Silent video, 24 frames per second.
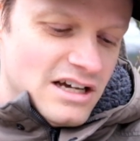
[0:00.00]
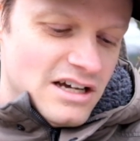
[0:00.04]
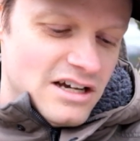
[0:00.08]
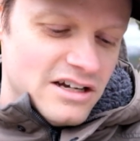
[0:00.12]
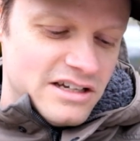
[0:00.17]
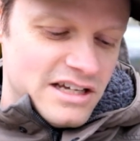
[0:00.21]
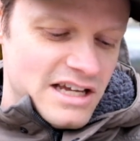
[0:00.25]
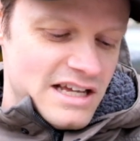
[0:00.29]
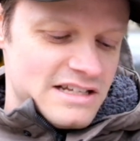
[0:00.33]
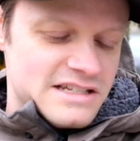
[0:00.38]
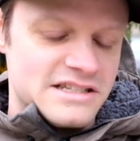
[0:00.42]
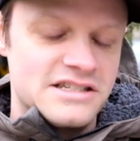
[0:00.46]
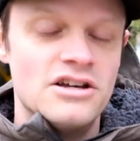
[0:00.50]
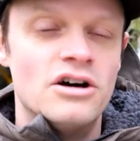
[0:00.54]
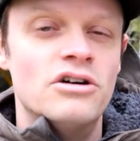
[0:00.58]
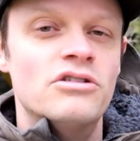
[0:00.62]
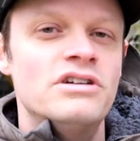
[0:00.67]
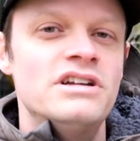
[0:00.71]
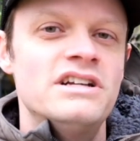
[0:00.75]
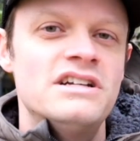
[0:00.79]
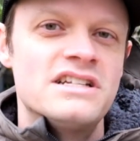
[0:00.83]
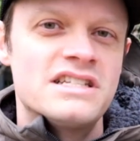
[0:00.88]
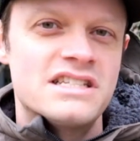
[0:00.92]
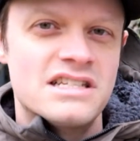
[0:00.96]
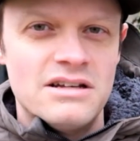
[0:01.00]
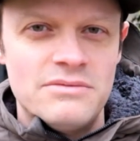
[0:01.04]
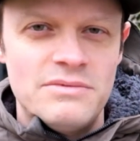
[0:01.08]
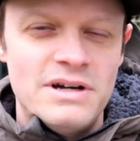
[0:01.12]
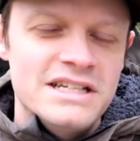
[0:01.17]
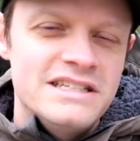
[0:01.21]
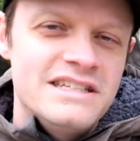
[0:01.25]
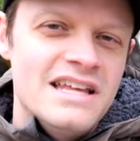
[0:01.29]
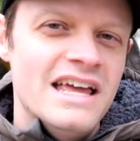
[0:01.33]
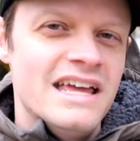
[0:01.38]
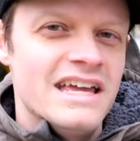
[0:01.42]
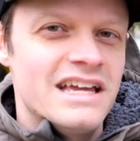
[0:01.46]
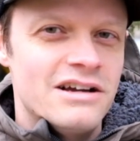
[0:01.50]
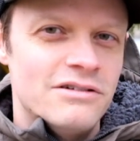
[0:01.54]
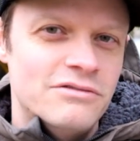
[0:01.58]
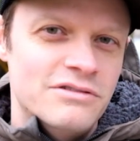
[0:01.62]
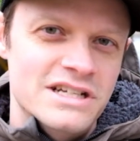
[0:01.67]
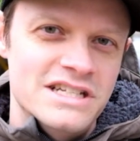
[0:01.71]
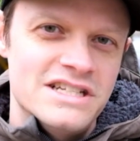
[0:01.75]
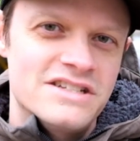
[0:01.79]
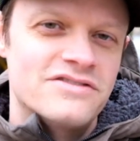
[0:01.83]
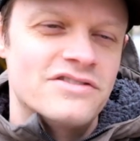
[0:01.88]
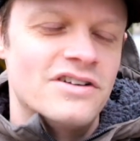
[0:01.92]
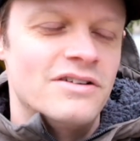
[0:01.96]
Okay, so here's some of my
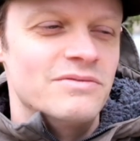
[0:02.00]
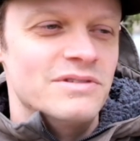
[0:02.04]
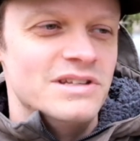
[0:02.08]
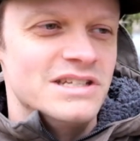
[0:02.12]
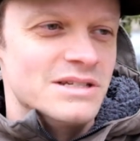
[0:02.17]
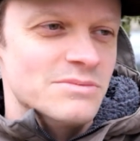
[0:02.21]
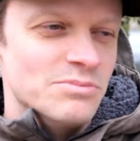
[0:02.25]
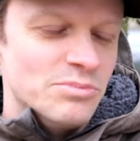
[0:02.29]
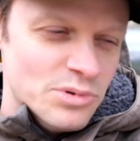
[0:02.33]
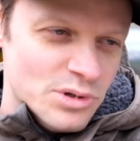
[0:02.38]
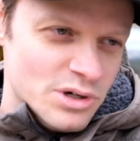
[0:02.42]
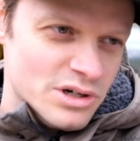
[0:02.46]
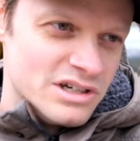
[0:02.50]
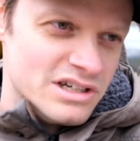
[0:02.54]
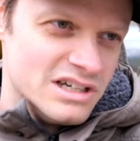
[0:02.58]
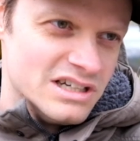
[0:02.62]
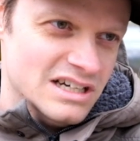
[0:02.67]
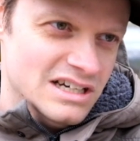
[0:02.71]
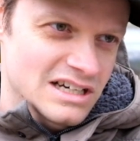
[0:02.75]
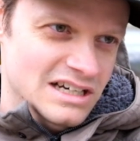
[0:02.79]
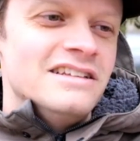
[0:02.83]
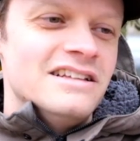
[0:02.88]
takeaways from this book.